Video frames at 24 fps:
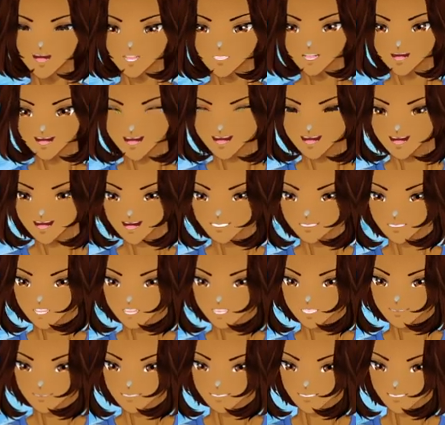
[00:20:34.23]
Hand
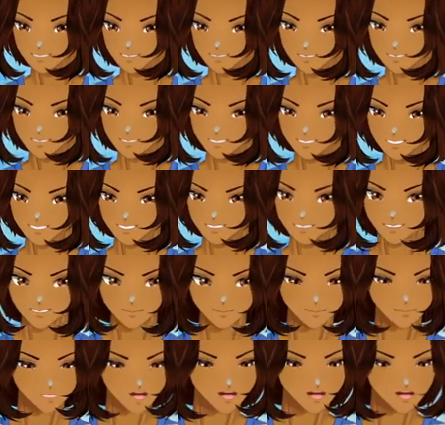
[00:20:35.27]
holding
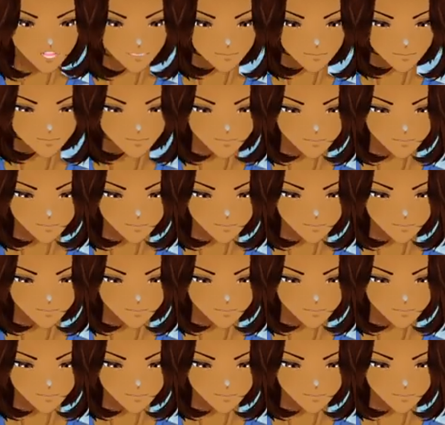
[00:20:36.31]
in my video